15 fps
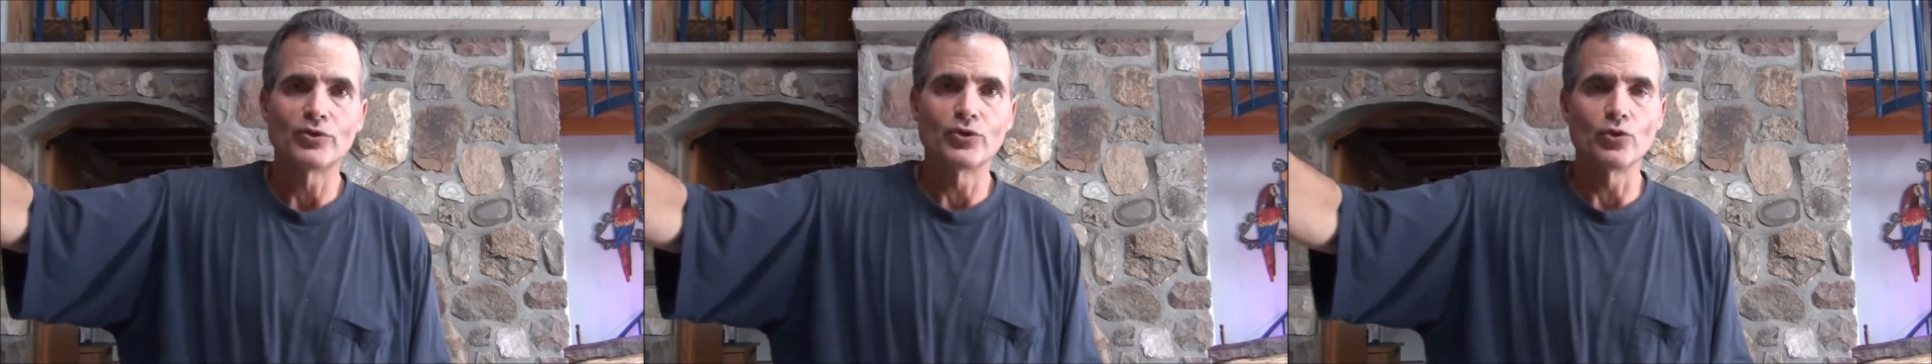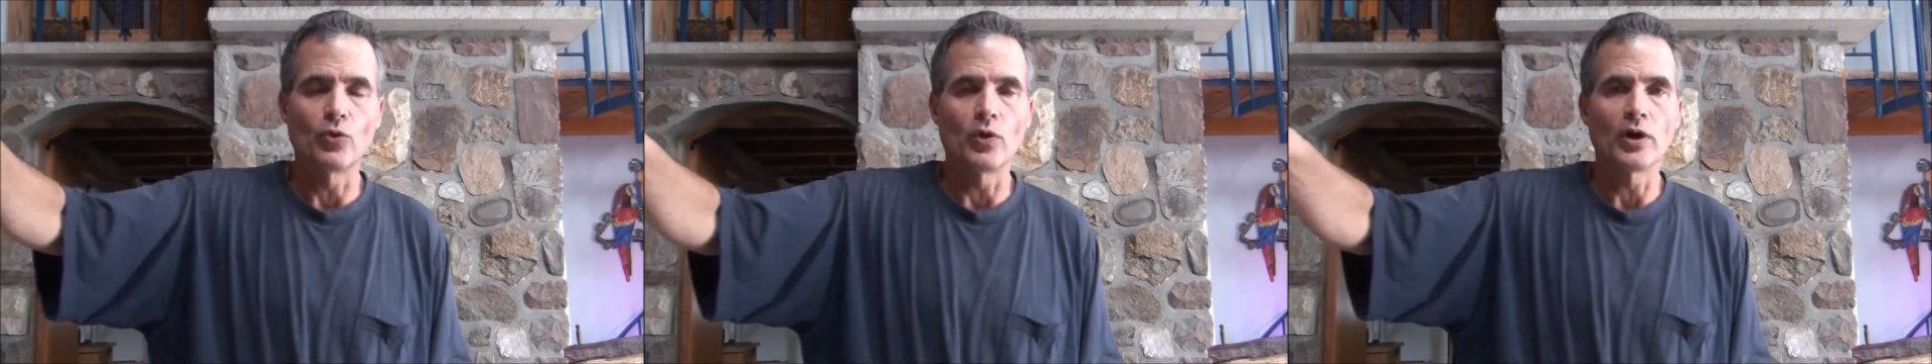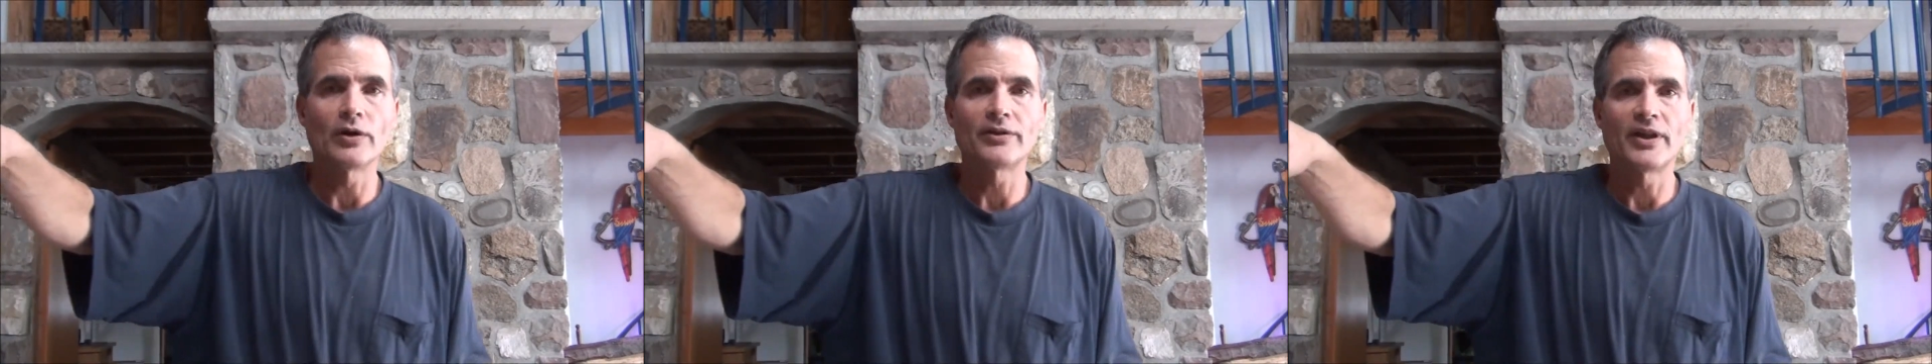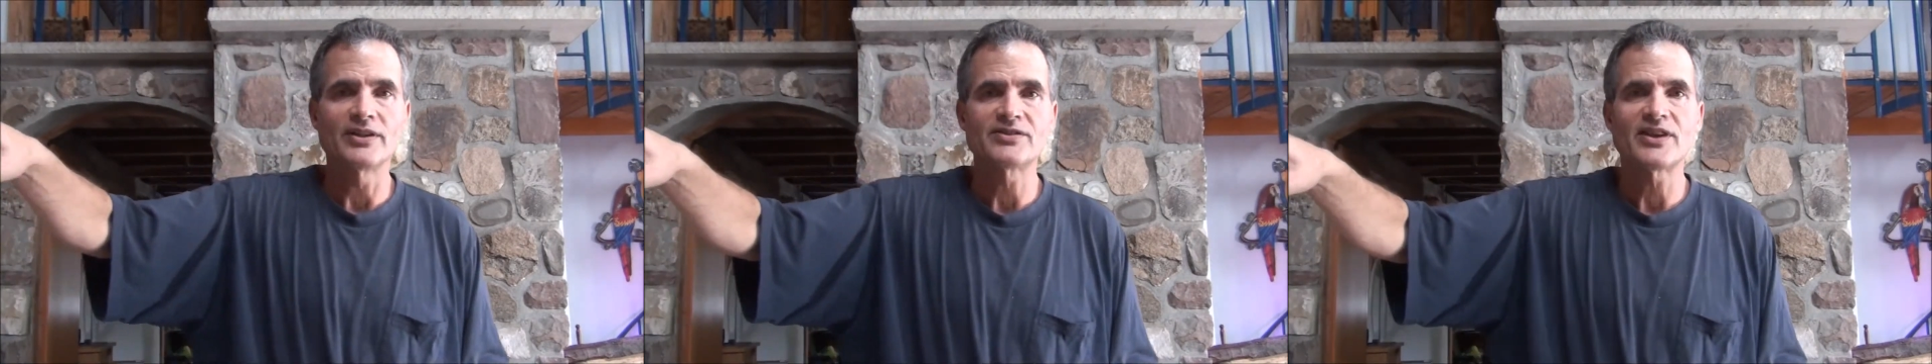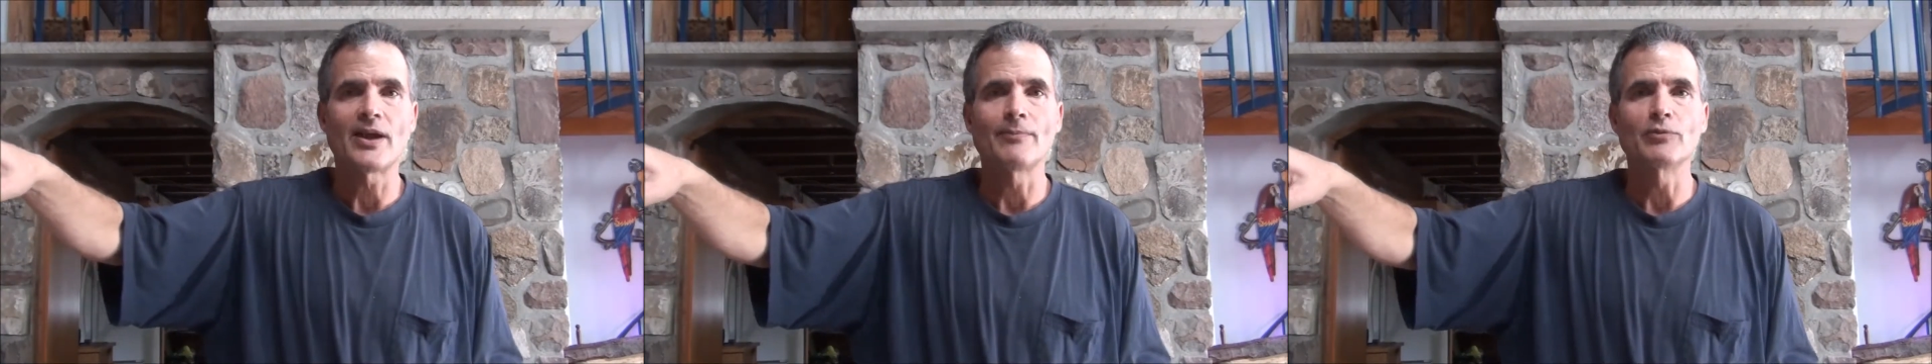door
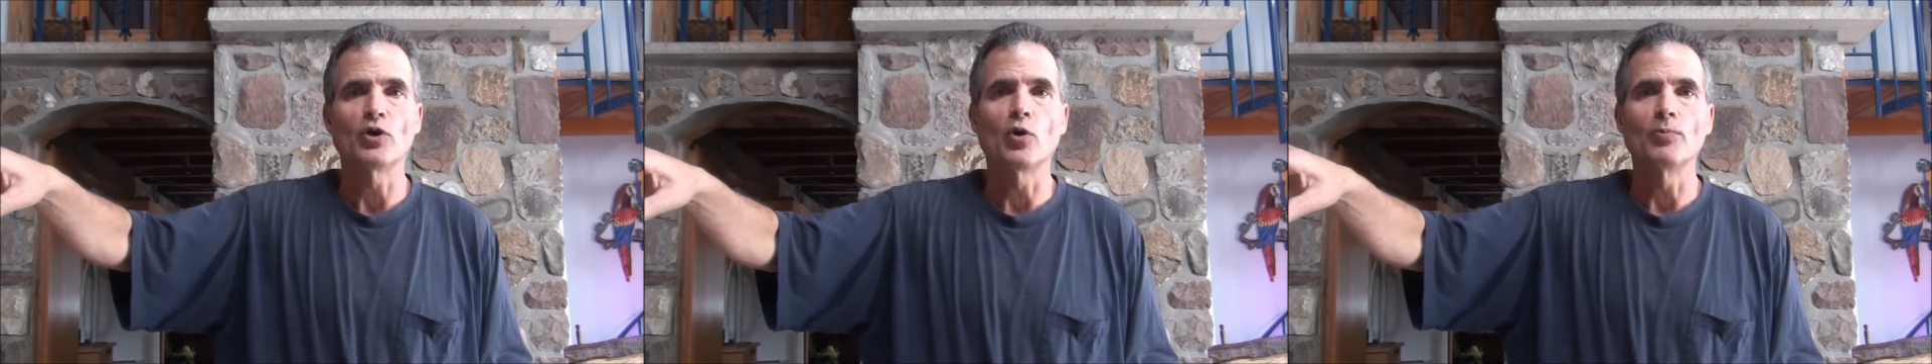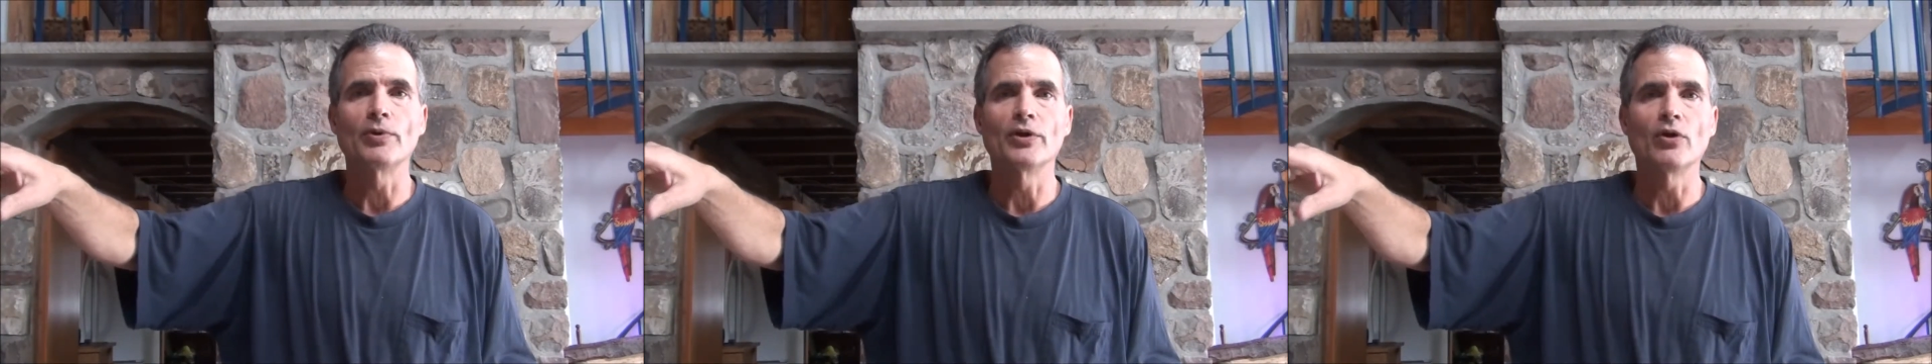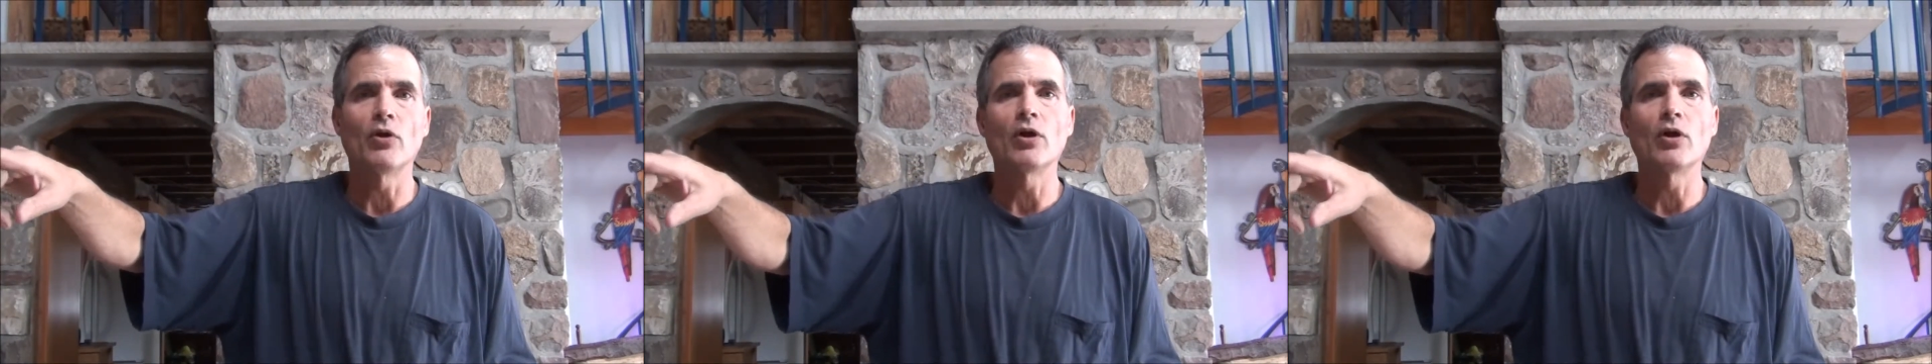that's kept open